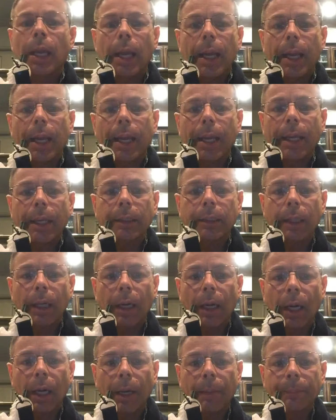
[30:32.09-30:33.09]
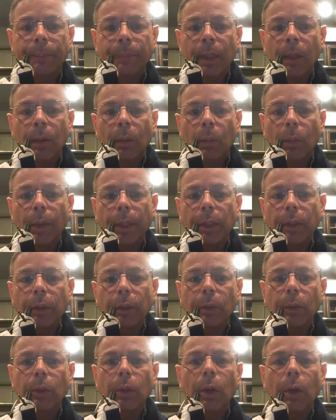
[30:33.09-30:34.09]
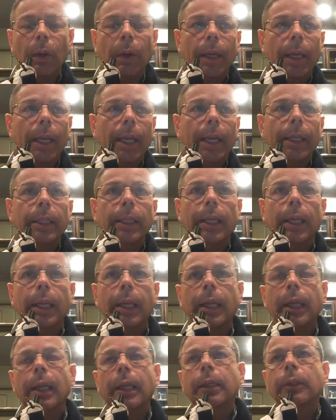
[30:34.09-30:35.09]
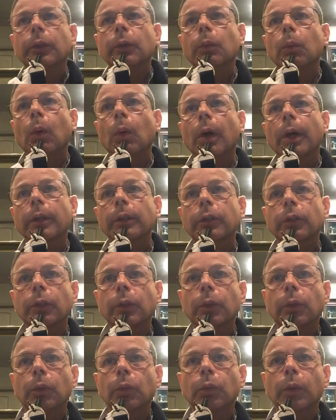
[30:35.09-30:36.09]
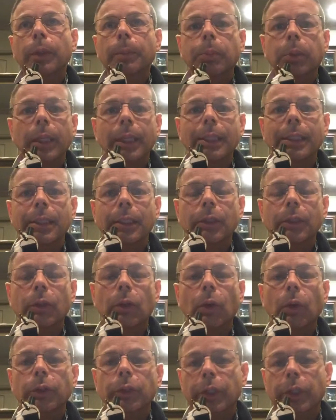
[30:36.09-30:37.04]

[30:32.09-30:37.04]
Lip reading: And when you go ahead and you want to replace these coals,